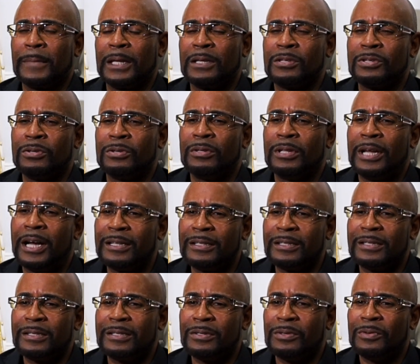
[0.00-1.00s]
So
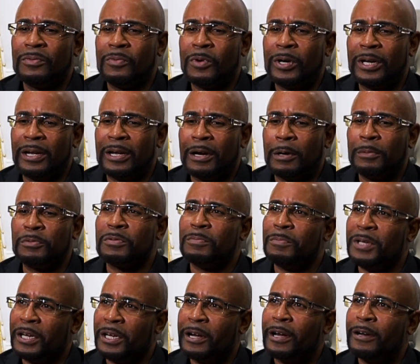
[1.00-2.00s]
that's what helps
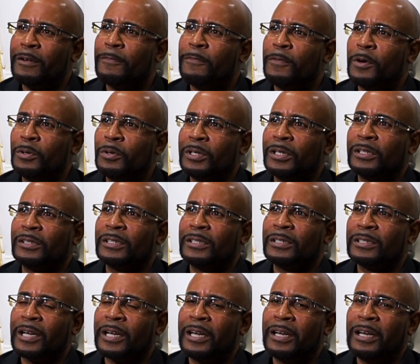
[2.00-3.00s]
me kind of focus,
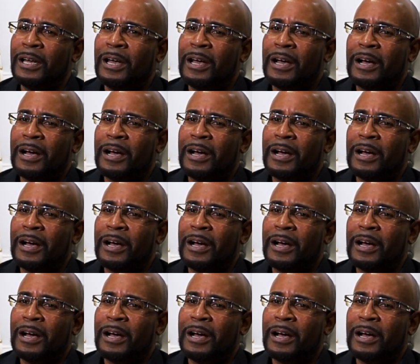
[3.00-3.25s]
is I